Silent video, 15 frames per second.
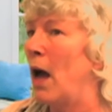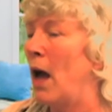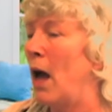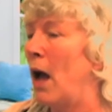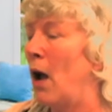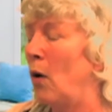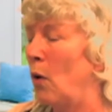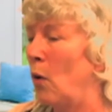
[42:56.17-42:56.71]

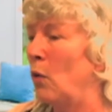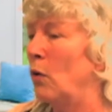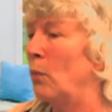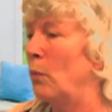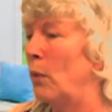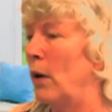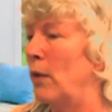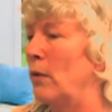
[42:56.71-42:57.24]
our older
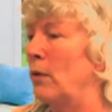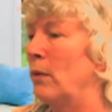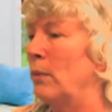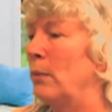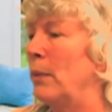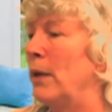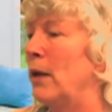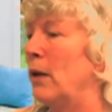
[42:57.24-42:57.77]
brother
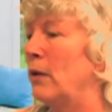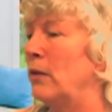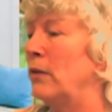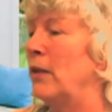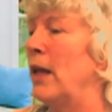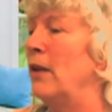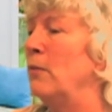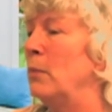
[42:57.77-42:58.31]
because
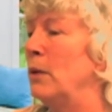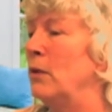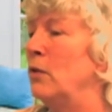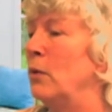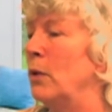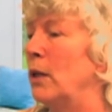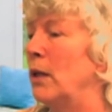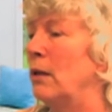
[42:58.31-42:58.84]
they've been
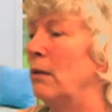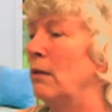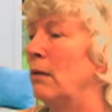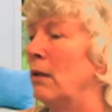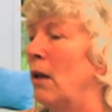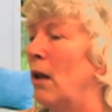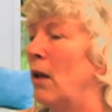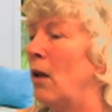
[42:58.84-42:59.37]
doing it
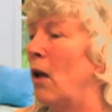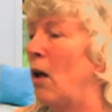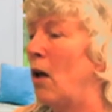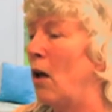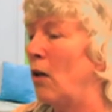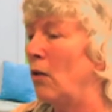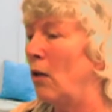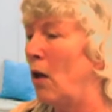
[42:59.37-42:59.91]

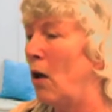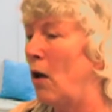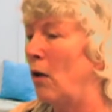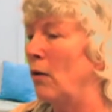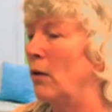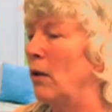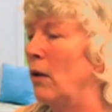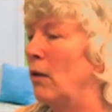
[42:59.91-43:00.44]

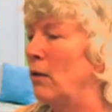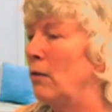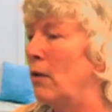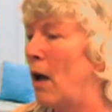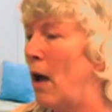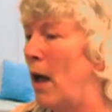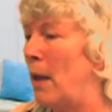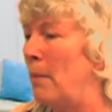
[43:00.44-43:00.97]
long
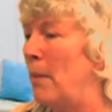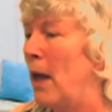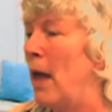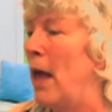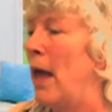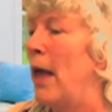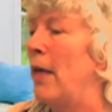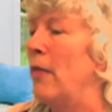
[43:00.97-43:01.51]
time.
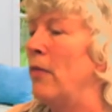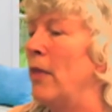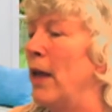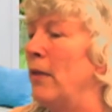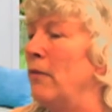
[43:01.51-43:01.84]
They've